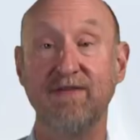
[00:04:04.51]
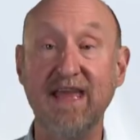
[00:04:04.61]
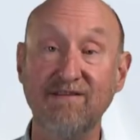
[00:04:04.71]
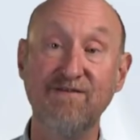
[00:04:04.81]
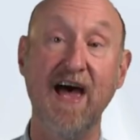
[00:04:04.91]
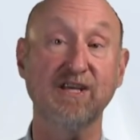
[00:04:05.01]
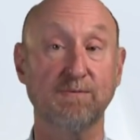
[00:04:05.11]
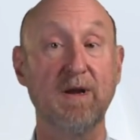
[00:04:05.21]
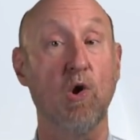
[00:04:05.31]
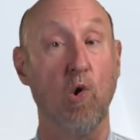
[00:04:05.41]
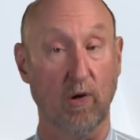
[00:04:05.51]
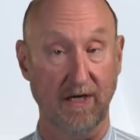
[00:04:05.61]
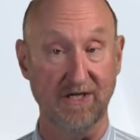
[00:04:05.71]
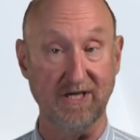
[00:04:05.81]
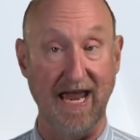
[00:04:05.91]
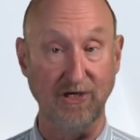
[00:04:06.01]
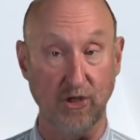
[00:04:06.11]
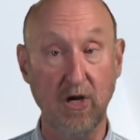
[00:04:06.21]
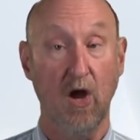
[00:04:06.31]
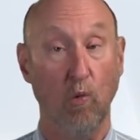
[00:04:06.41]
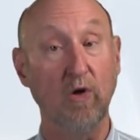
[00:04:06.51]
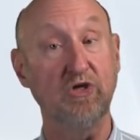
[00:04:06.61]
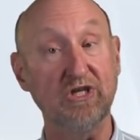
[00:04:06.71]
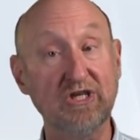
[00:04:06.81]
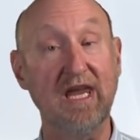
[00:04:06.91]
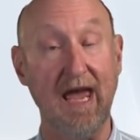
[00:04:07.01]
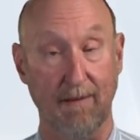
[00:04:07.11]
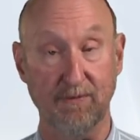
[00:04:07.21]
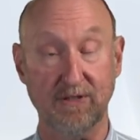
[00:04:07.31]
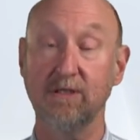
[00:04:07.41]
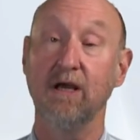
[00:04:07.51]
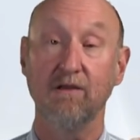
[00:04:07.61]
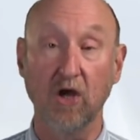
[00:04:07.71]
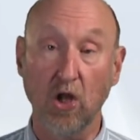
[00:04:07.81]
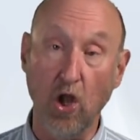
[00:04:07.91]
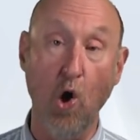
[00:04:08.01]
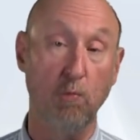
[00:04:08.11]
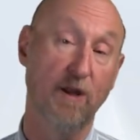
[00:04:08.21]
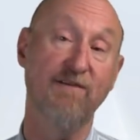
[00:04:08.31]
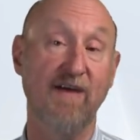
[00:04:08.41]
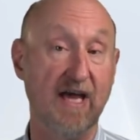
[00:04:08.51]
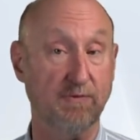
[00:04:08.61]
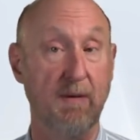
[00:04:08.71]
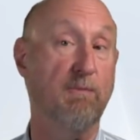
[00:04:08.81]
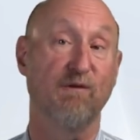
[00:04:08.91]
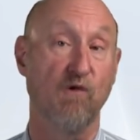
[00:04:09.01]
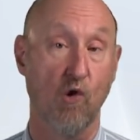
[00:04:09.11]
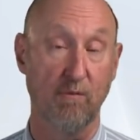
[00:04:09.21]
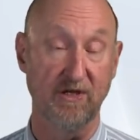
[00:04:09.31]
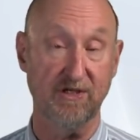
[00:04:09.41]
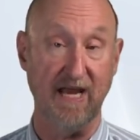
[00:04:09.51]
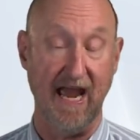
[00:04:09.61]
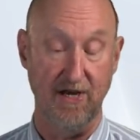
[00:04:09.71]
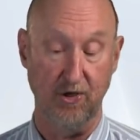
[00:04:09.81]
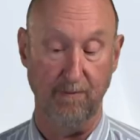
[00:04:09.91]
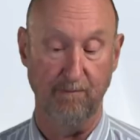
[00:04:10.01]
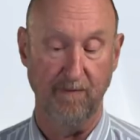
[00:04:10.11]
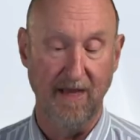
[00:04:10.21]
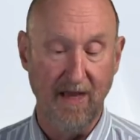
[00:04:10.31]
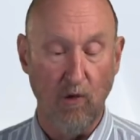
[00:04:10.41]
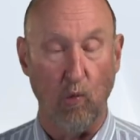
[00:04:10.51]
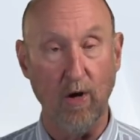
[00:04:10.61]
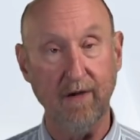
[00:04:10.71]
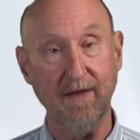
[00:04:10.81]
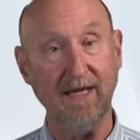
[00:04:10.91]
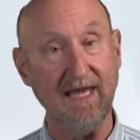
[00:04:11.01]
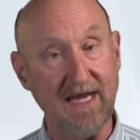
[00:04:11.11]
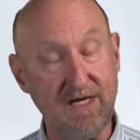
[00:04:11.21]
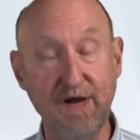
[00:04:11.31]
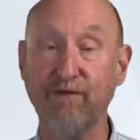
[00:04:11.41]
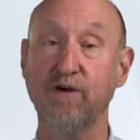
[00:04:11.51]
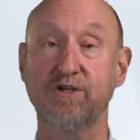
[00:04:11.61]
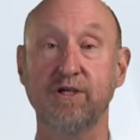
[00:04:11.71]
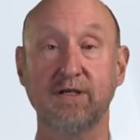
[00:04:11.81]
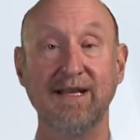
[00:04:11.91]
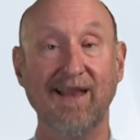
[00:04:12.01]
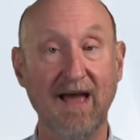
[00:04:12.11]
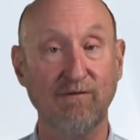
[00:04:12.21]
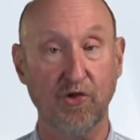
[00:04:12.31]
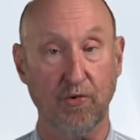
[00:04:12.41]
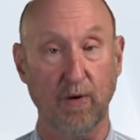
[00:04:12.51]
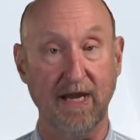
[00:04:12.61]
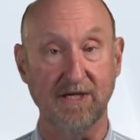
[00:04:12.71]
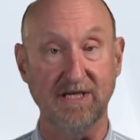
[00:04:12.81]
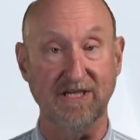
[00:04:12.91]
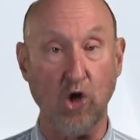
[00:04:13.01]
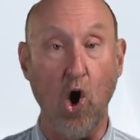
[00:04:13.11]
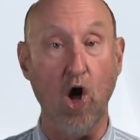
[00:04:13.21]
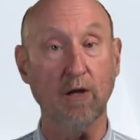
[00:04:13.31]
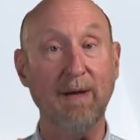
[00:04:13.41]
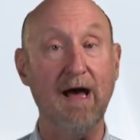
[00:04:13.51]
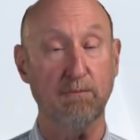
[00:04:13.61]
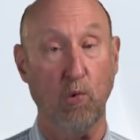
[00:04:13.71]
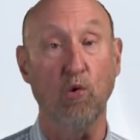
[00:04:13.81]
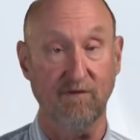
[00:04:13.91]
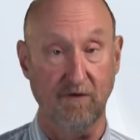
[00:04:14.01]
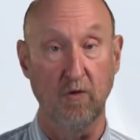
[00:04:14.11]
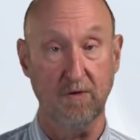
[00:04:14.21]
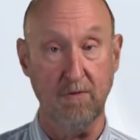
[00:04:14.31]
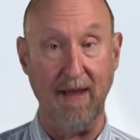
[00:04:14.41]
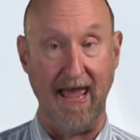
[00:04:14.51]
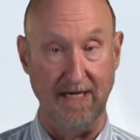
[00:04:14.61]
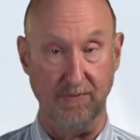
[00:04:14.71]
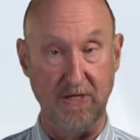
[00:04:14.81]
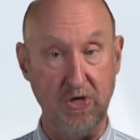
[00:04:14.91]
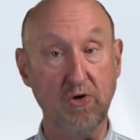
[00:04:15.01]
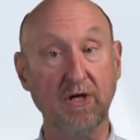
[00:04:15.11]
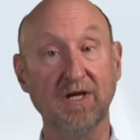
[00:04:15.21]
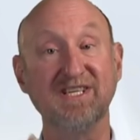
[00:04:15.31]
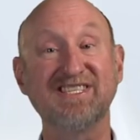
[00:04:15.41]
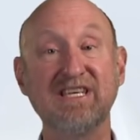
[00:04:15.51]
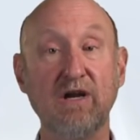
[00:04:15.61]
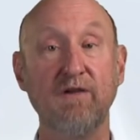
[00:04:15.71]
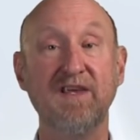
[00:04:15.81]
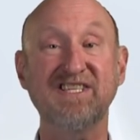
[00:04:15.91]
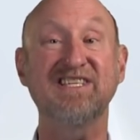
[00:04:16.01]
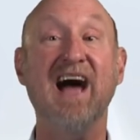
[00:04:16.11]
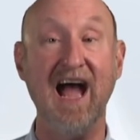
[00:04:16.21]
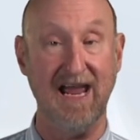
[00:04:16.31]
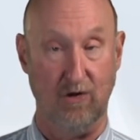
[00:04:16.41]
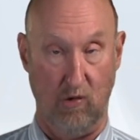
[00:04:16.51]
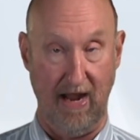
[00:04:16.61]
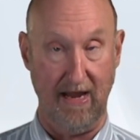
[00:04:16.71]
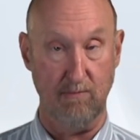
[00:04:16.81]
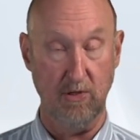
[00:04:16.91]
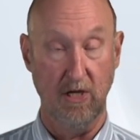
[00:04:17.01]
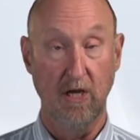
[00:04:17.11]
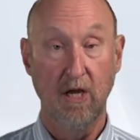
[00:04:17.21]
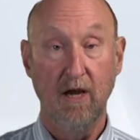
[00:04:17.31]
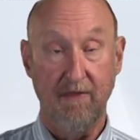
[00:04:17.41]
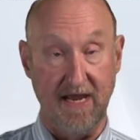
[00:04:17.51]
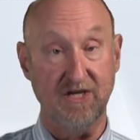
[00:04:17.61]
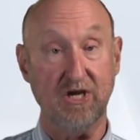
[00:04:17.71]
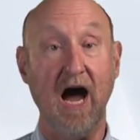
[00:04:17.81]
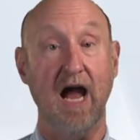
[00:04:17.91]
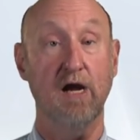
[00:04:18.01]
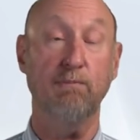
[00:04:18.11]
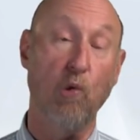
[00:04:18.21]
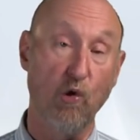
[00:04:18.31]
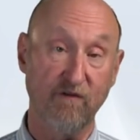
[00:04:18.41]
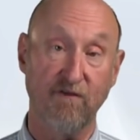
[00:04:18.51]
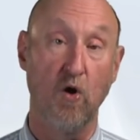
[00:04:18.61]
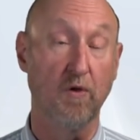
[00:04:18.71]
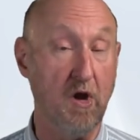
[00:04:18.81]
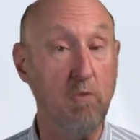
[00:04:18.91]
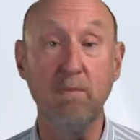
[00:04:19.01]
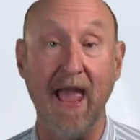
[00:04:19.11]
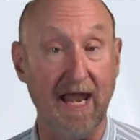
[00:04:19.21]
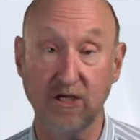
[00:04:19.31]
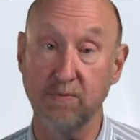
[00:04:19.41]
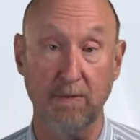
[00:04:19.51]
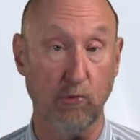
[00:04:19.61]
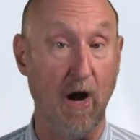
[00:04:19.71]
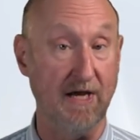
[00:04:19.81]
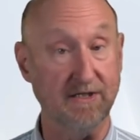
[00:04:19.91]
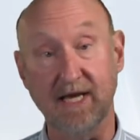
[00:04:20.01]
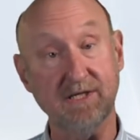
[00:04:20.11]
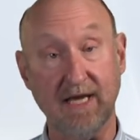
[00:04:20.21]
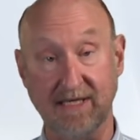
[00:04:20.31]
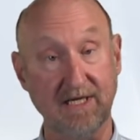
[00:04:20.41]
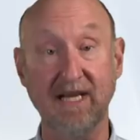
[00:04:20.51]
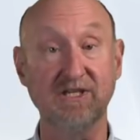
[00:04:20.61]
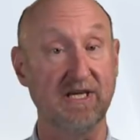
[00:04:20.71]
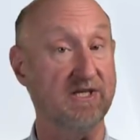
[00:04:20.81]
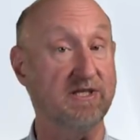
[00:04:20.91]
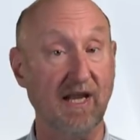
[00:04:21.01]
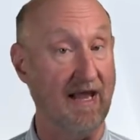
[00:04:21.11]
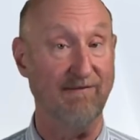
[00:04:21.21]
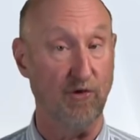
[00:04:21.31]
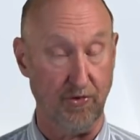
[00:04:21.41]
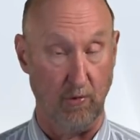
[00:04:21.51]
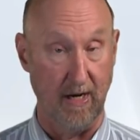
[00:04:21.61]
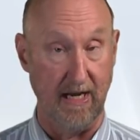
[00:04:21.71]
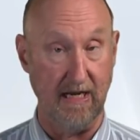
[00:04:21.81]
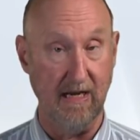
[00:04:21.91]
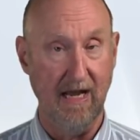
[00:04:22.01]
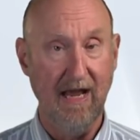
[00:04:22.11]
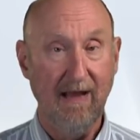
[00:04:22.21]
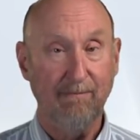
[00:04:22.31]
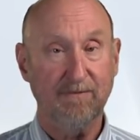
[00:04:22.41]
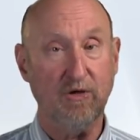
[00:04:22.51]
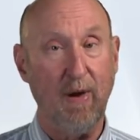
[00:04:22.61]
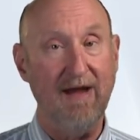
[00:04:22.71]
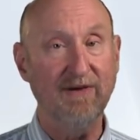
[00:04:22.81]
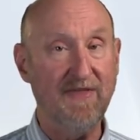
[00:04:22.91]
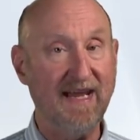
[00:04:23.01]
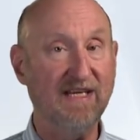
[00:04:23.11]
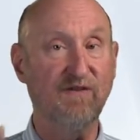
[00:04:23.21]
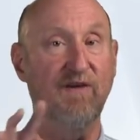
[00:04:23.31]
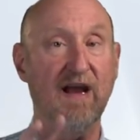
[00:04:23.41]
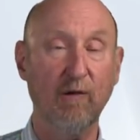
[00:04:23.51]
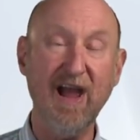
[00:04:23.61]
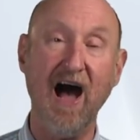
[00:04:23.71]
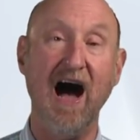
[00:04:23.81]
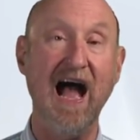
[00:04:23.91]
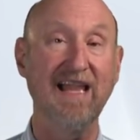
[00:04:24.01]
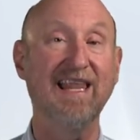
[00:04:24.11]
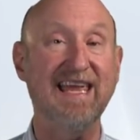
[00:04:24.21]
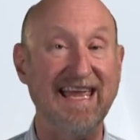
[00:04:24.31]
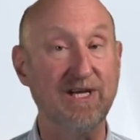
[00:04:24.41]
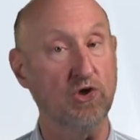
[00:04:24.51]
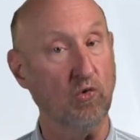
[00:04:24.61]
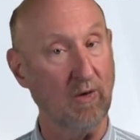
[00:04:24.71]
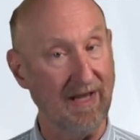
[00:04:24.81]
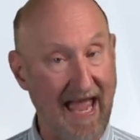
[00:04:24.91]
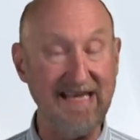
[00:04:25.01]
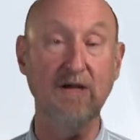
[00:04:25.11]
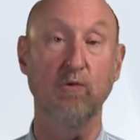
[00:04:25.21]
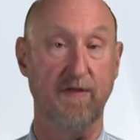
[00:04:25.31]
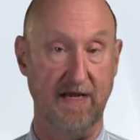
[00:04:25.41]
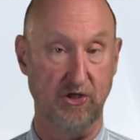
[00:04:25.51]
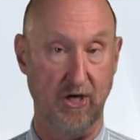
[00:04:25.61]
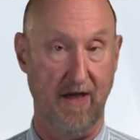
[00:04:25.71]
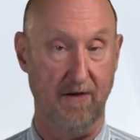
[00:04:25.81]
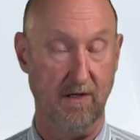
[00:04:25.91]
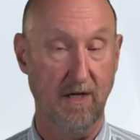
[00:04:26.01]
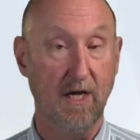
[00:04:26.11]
the investment organization, which is GIPS, the Global Investment Performance Standard. One of the key differences in Level 3 is it's all about portfolio management. You could consider this diagram the entire portfolio management process as it exists at Level 3. So everything is very highly interrelated with each other.